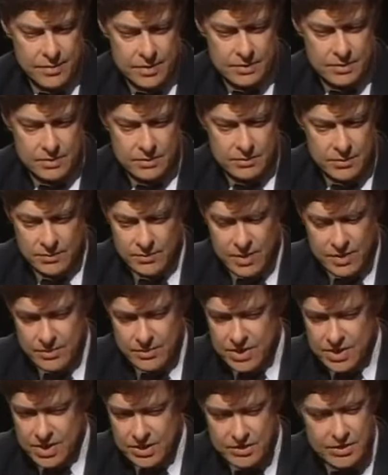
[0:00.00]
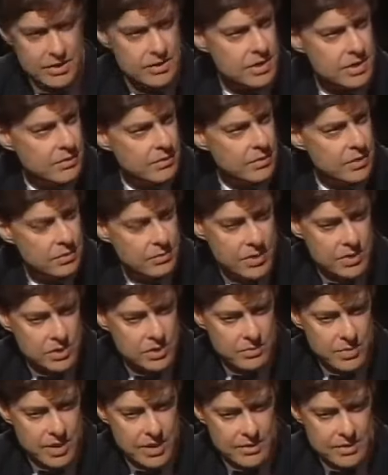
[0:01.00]
that was very mysterious, no one knew much
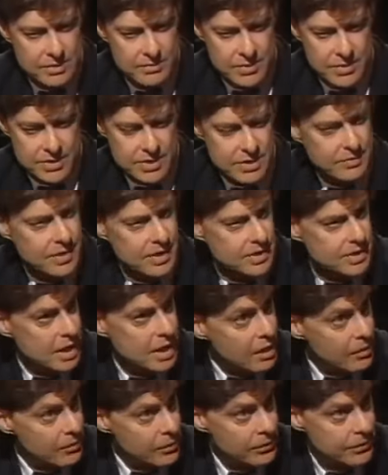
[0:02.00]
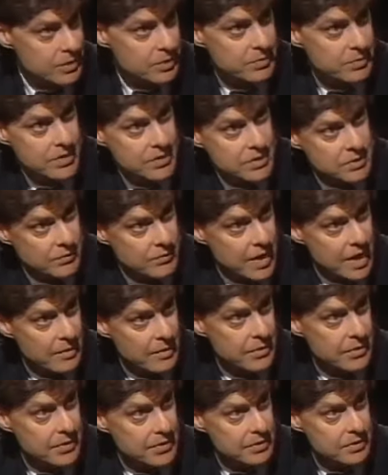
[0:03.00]
about it, but something terrible was supposed to have
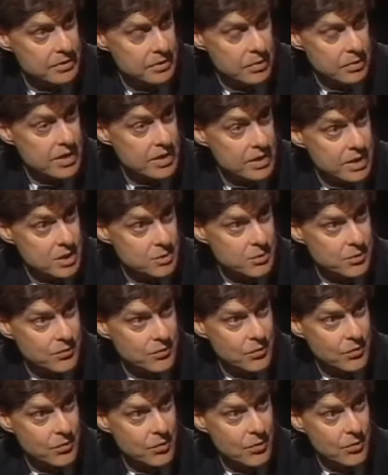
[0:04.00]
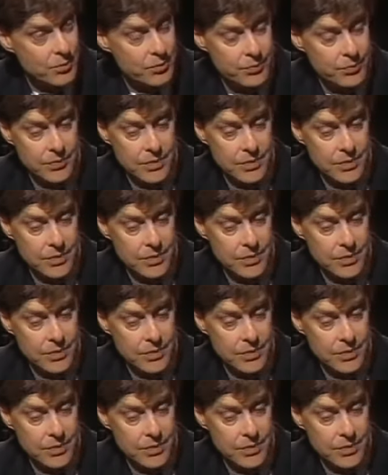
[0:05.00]
happened 20 years before.